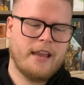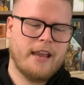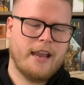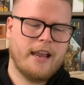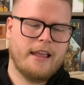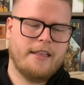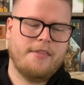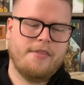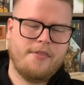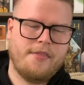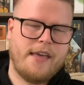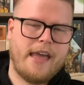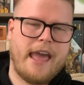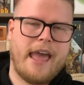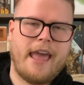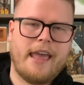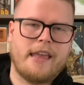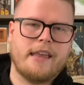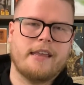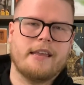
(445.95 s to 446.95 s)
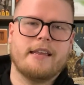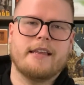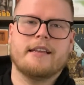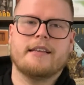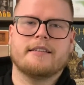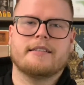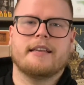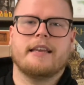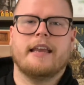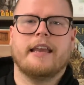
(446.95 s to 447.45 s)
and that
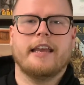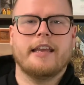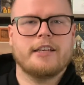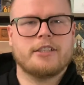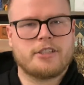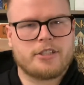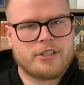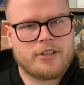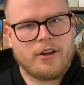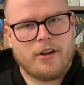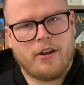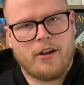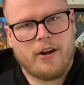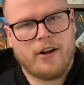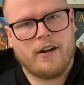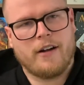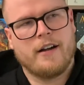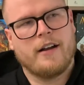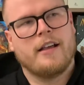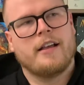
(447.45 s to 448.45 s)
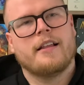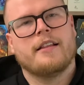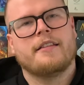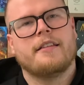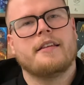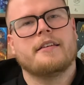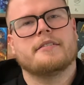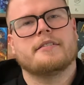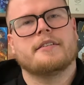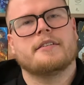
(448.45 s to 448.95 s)
is Ishtar.
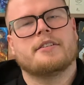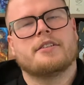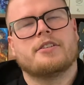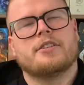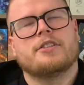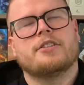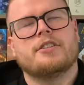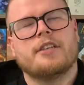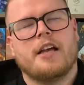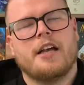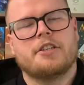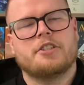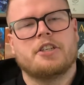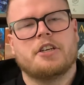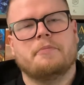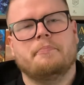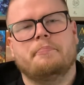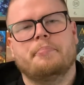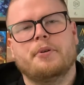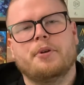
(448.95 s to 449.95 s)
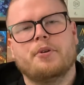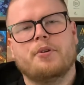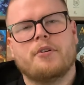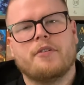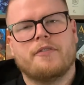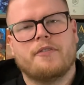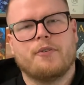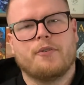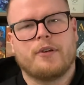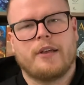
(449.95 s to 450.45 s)
This is such a
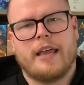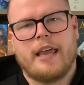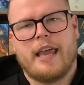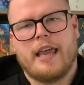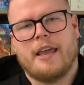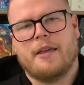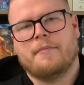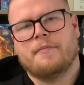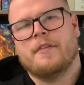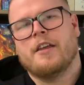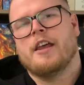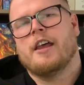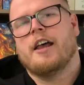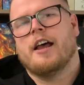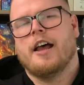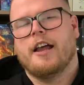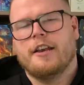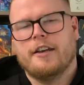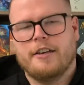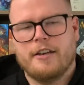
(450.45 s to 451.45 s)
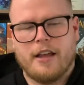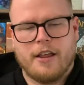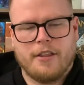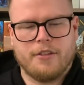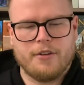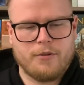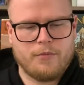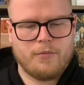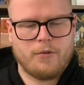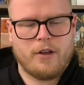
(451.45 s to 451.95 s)
beautiful game.
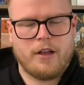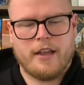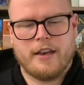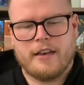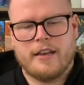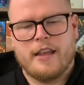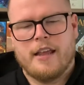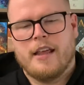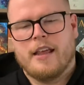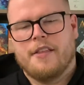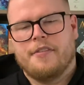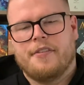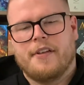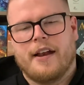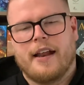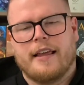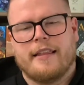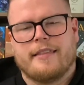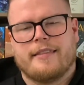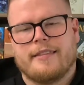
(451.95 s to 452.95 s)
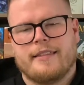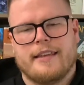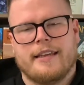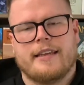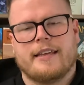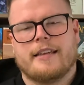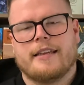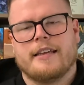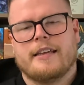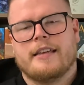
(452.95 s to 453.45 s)
Another one that I
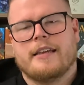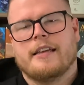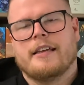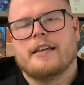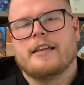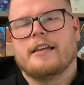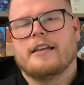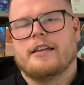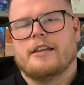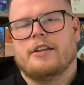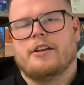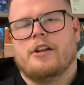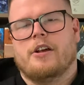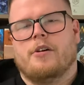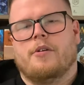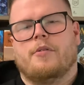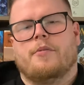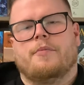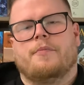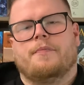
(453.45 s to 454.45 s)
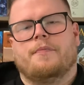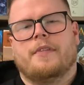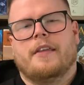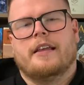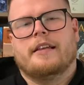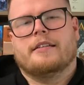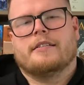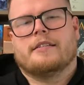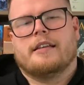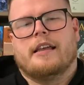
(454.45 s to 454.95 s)
think,
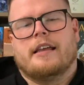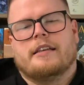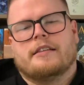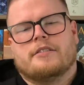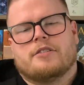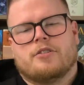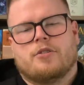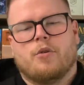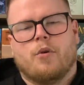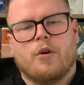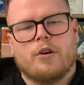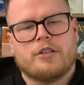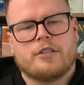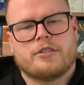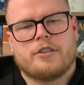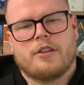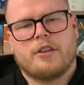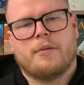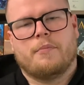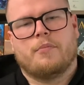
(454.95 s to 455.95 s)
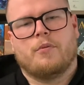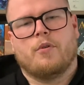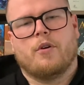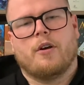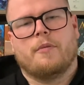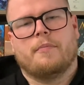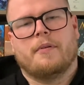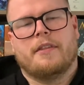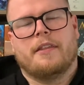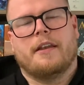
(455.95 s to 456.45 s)
is gorgeous on the
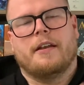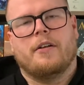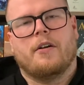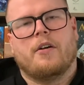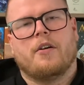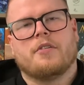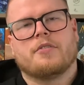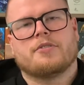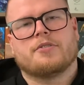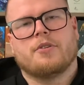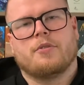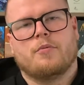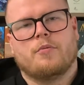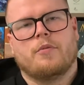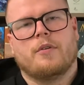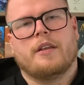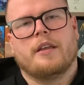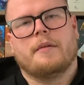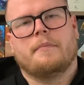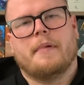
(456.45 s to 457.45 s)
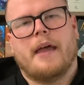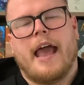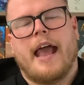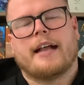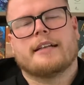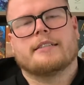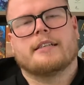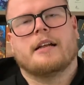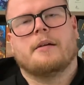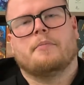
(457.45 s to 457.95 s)
board, but then also really
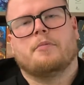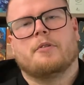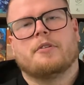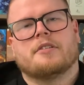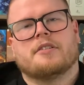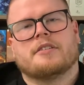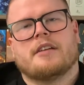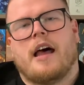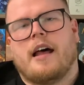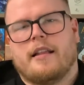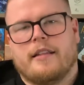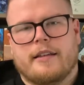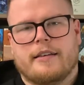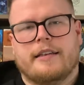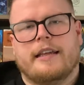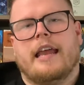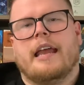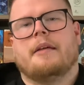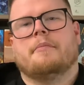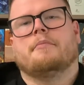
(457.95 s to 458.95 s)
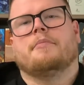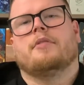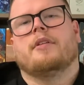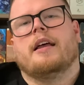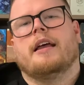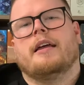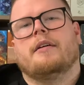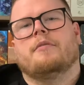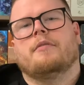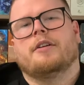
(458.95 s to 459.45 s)
backs it up with solid
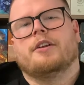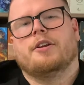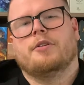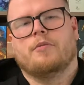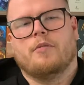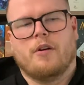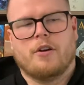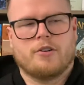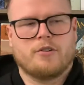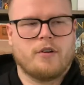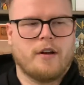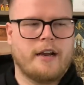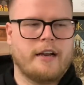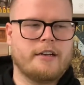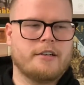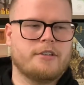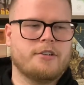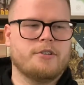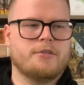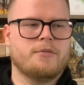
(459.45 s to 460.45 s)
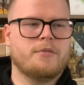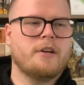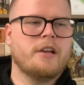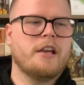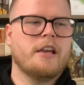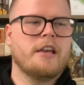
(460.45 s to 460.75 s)
gameplay when you are trying to,